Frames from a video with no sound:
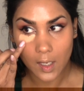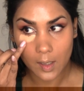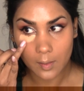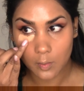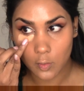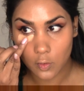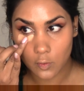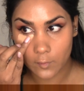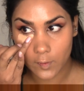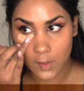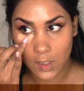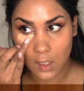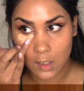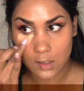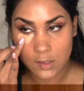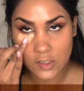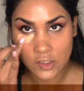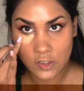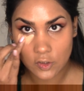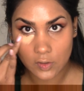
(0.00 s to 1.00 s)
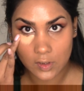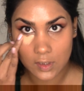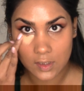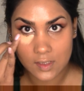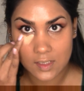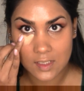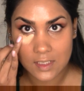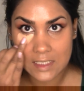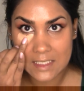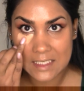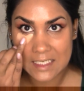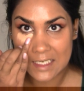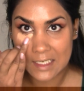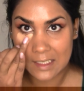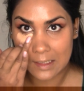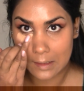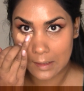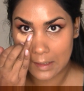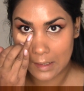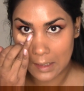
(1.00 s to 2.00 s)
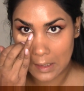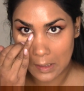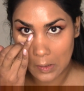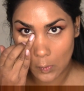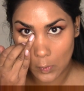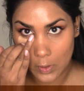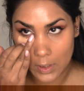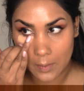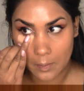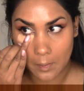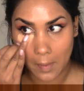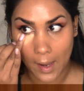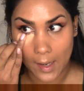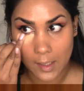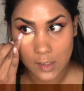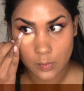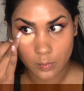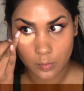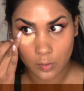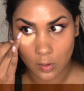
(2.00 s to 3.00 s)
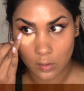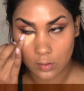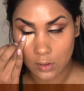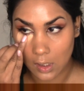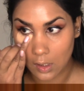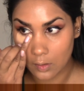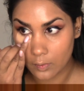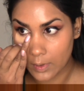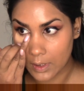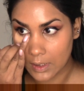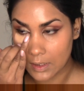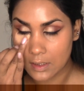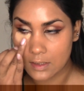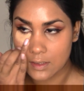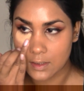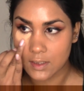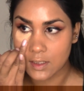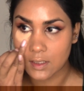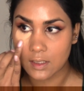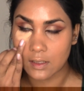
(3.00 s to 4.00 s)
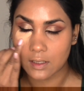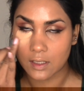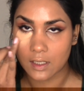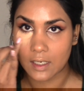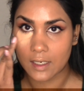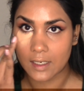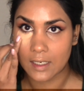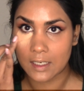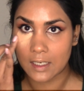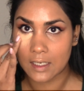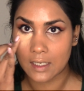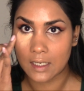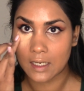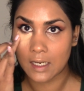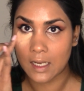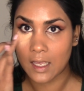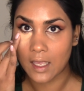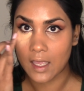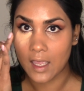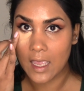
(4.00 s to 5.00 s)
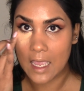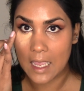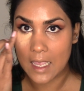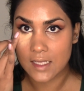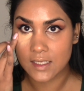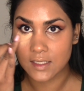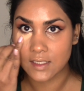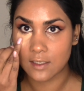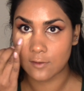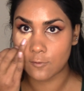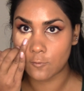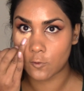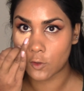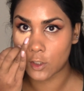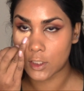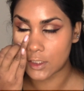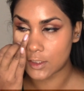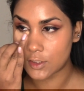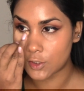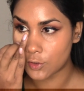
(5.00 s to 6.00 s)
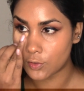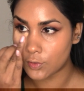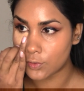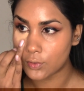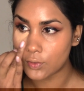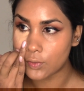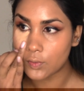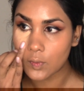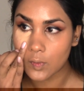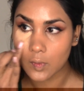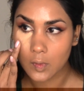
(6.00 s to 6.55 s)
I'm moving on to concealing with Max Pro Longwear Concealer in NC42.